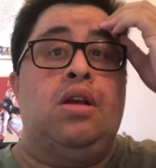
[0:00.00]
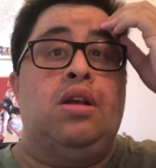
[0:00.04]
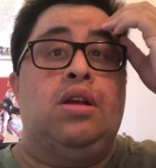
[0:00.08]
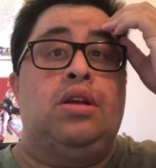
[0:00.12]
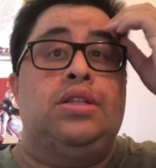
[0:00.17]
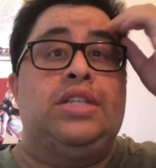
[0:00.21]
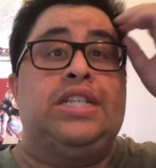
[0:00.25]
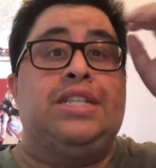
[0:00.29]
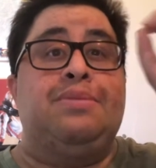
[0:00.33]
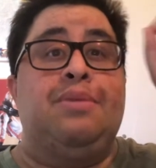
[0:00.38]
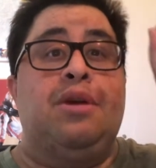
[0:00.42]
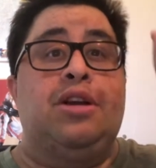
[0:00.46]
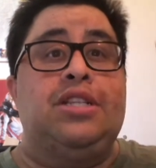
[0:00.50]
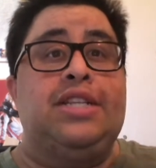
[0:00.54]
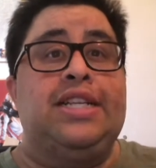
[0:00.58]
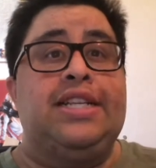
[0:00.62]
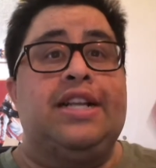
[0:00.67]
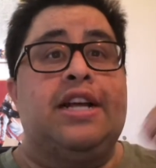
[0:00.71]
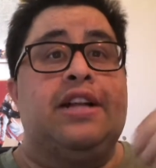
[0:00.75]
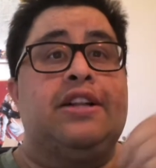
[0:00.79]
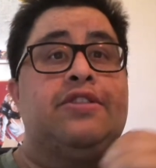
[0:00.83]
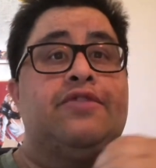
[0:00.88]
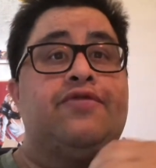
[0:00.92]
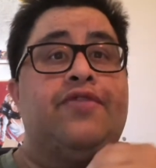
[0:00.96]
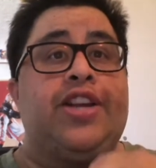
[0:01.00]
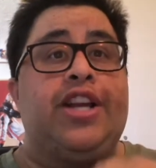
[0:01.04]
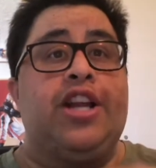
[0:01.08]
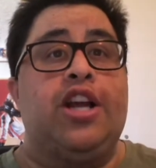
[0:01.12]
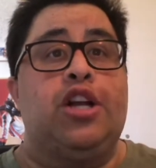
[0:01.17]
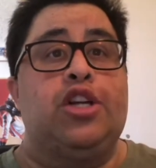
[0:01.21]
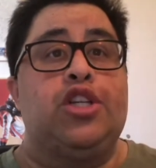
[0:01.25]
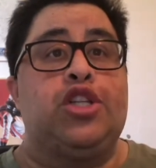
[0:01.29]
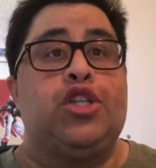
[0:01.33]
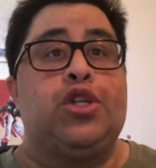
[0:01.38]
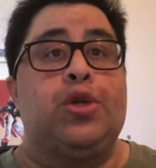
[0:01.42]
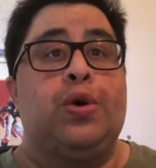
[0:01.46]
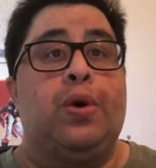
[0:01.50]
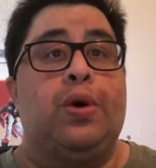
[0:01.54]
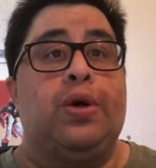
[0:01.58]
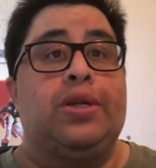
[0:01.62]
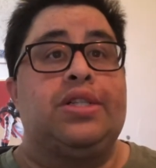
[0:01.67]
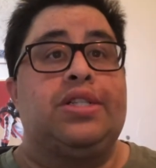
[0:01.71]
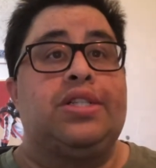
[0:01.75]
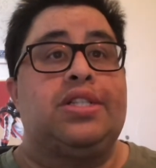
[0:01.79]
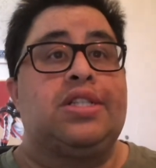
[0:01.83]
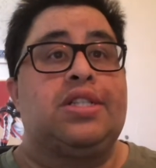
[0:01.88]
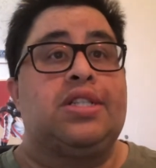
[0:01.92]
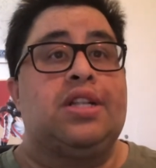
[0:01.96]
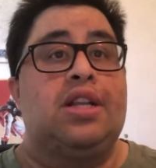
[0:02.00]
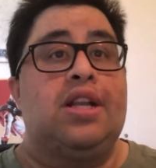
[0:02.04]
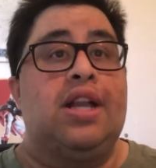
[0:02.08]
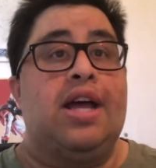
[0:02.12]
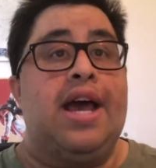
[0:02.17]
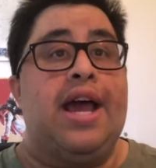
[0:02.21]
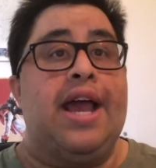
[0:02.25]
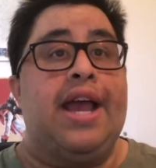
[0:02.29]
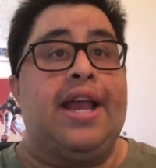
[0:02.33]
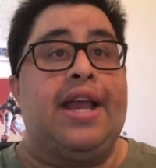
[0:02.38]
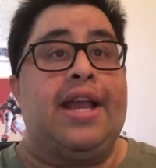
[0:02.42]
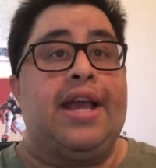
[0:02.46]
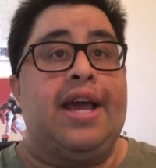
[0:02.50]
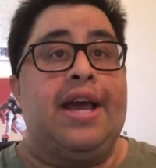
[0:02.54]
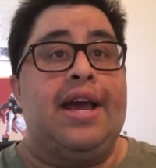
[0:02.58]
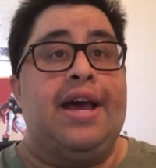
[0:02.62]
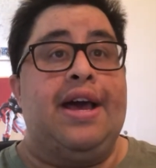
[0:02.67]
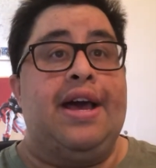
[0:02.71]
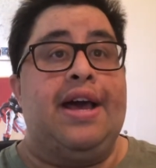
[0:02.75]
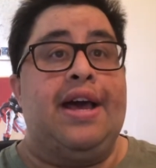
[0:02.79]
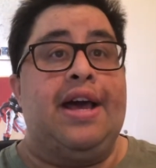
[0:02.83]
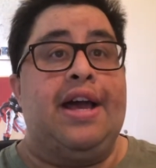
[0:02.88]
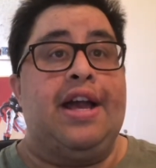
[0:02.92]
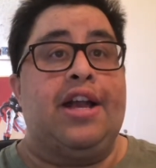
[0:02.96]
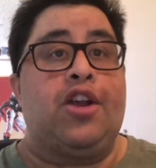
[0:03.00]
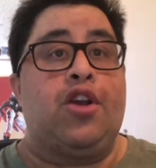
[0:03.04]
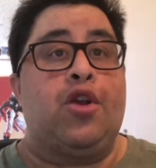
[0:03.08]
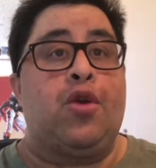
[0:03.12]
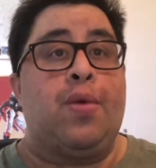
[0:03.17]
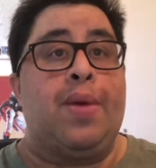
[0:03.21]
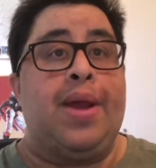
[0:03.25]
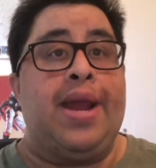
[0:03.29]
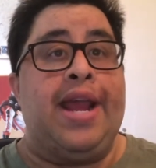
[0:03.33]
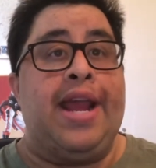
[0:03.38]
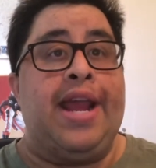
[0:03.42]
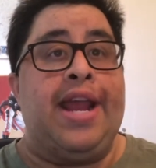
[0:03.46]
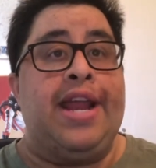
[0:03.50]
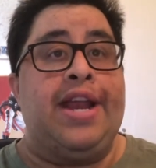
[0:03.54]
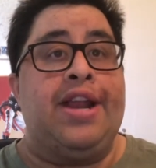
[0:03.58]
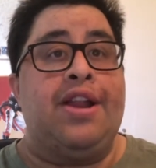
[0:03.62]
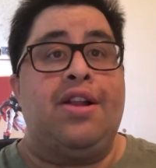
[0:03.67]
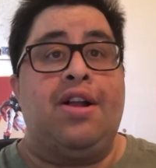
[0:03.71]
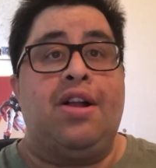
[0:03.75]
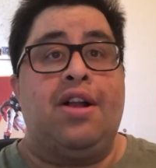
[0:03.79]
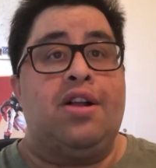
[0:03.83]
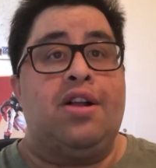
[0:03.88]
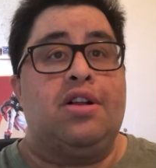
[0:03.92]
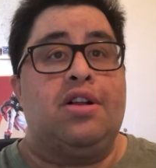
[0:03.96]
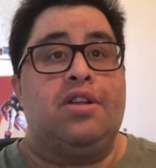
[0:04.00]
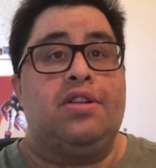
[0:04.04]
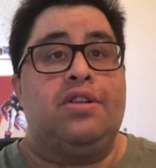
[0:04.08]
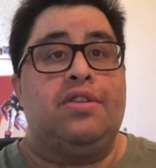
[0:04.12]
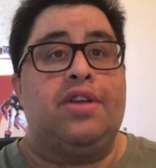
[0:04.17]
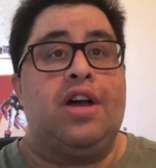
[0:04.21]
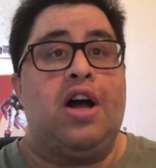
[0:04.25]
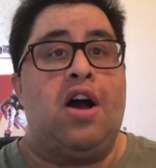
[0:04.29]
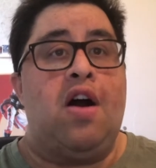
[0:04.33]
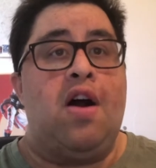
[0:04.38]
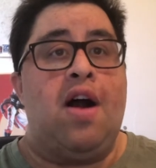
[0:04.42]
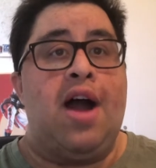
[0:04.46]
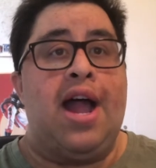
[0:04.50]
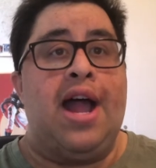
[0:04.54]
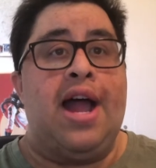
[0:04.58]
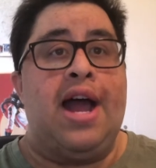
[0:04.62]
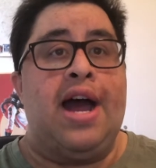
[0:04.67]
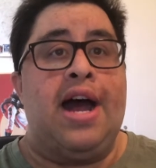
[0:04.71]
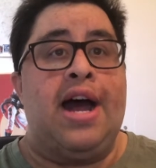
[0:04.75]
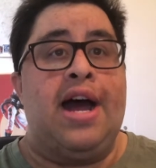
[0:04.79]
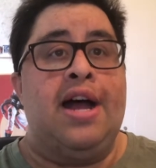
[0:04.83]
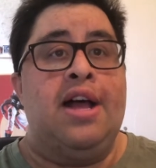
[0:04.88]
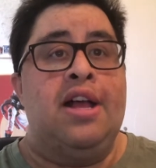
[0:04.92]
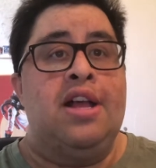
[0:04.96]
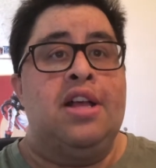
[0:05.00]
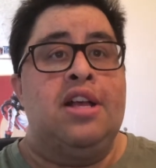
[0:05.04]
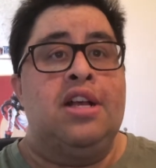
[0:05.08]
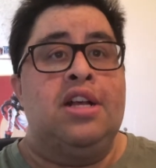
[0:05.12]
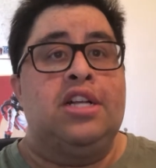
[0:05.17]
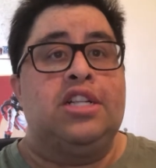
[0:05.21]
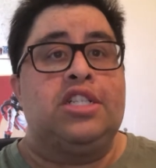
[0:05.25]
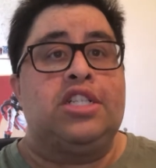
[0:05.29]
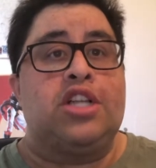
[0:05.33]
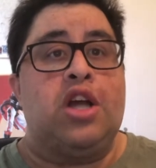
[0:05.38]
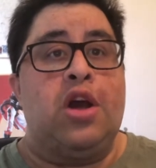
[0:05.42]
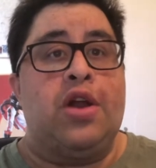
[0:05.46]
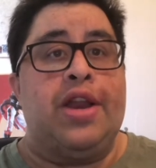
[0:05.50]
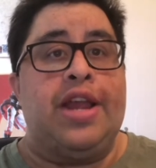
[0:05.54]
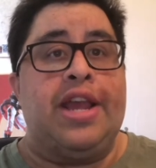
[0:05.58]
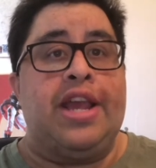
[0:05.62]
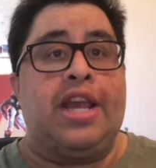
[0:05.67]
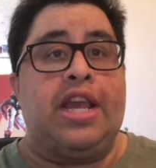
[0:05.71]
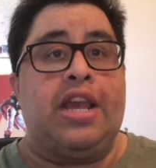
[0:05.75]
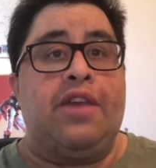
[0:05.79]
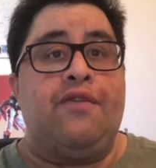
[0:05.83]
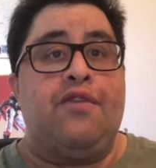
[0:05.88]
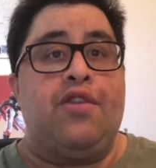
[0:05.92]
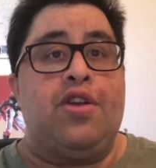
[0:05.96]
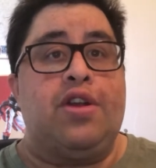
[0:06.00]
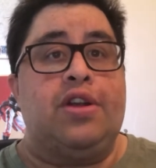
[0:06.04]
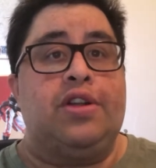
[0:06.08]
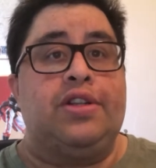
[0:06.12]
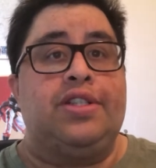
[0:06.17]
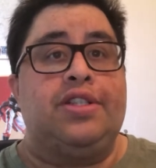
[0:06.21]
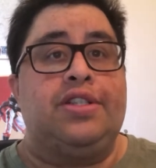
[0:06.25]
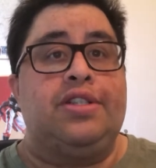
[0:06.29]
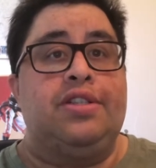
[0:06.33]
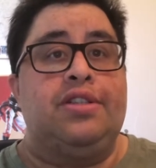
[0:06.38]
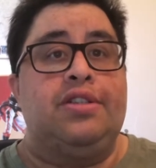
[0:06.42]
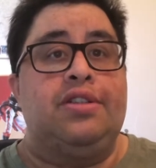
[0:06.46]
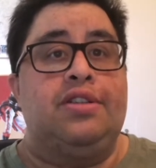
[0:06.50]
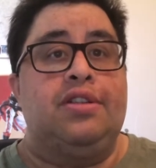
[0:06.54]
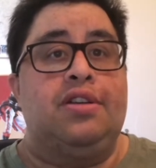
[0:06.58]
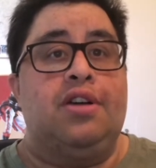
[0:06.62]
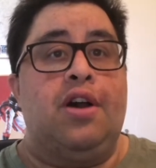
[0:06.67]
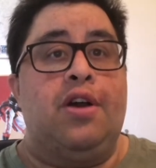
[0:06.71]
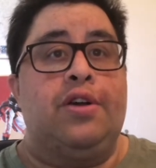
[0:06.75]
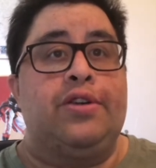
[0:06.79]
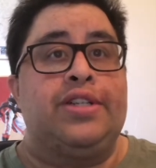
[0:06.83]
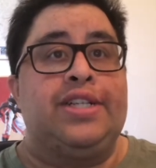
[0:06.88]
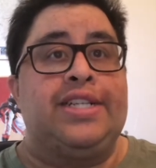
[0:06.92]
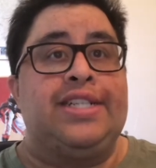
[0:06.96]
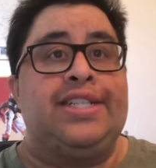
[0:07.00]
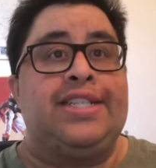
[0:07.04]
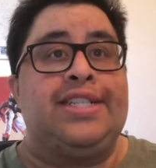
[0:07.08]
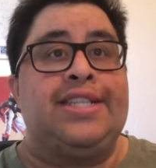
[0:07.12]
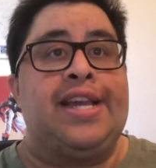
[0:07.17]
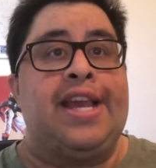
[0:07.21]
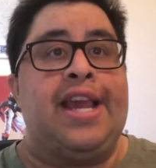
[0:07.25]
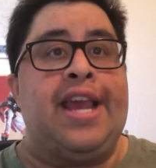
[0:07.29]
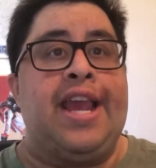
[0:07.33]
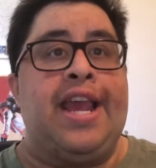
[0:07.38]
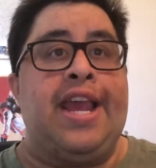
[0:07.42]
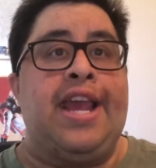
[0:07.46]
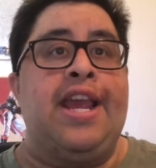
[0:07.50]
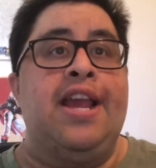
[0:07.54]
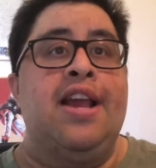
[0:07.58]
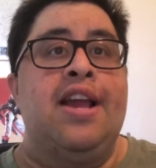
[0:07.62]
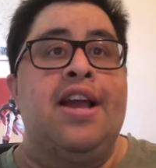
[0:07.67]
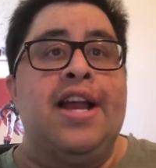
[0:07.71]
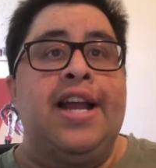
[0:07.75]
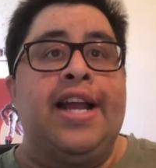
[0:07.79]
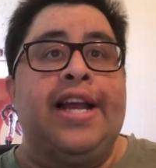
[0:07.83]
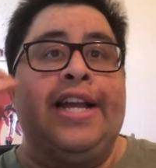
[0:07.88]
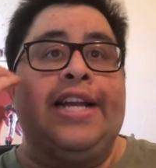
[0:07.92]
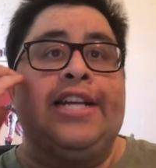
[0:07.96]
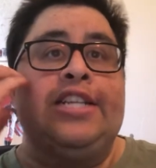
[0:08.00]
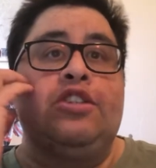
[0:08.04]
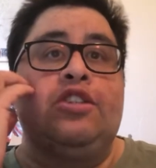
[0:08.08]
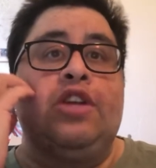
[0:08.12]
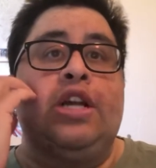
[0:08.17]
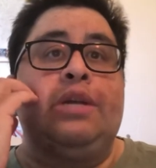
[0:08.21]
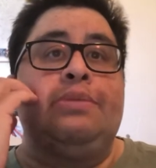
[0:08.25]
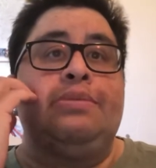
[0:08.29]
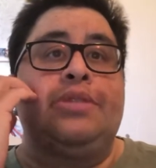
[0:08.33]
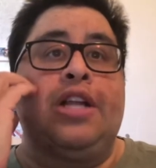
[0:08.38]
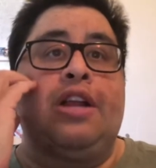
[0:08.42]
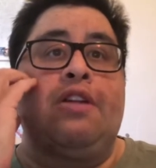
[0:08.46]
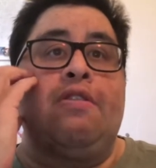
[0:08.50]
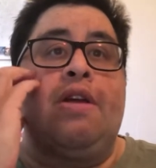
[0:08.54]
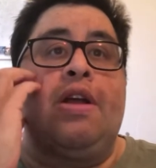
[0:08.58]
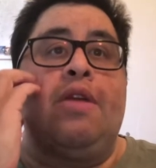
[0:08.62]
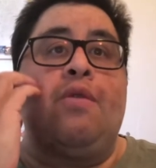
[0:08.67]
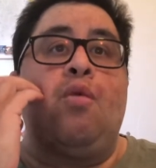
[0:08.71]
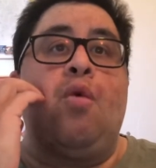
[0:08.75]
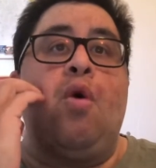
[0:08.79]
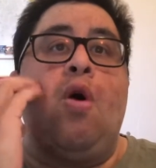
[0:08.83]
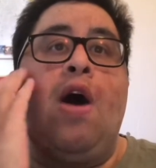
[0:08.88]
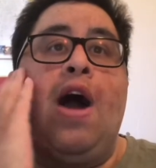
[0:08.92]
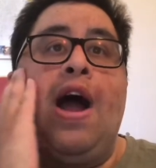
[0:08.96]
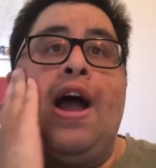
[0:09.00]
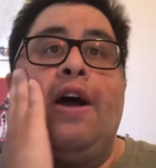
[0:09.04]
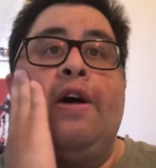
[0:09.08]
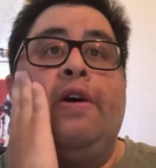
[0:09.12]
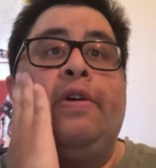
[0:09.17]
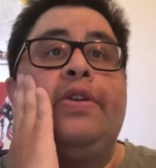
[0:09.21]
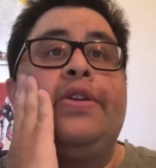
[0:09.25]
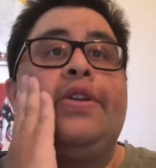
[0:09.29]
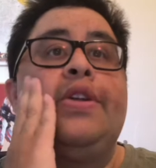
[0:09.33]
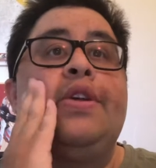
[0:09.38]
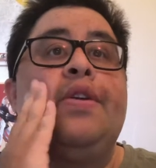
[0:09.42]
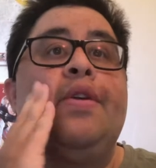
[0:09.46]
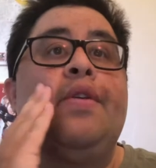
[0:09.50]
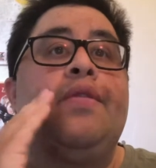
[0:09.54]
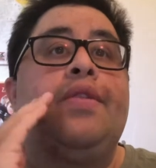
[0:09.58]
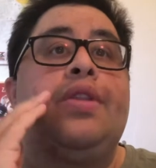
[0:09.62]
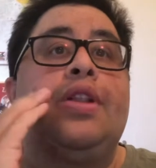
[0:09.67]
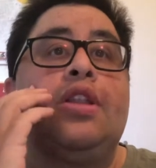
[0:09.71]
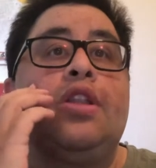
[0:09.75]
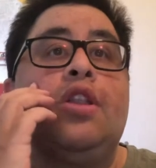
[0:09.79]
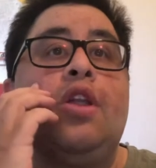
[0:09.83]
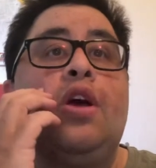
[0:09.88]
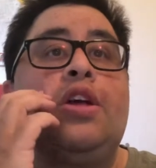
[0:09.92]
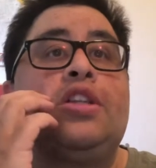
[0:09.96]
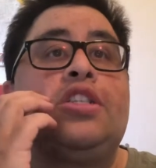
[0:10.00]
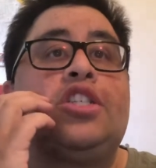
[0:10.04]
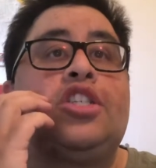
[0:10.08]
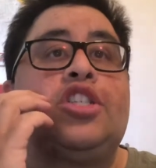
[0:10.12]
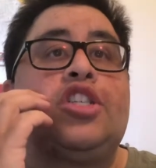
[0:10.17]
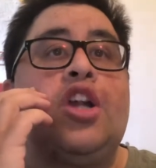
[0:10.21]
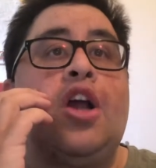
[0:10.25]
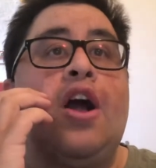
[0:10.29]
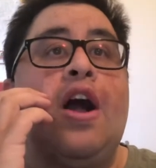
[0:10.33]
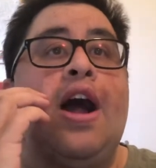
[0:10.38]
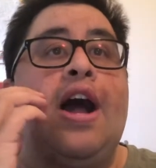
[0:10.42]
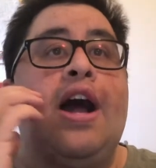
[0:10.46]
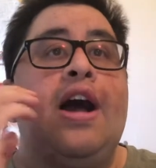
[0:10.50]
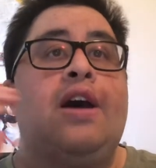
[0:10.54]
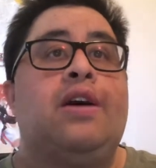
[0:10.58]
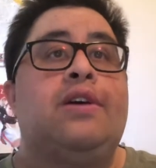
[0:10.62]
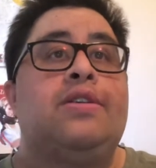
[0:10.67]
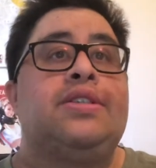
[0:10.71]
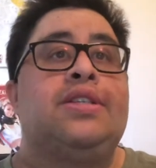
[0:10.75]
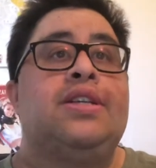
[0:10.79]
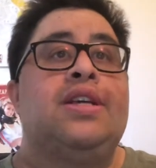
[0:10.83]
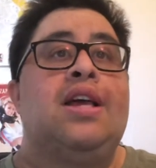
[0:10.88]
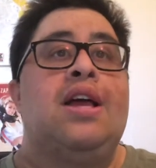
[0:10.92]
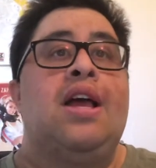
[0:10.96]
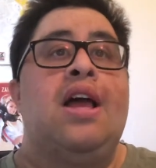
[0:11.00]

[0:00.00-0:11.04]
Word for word: she's mostly done video shorts like uh, Creed, Higher, Tonic. If you could only see in dreams I run wild, Lost Child,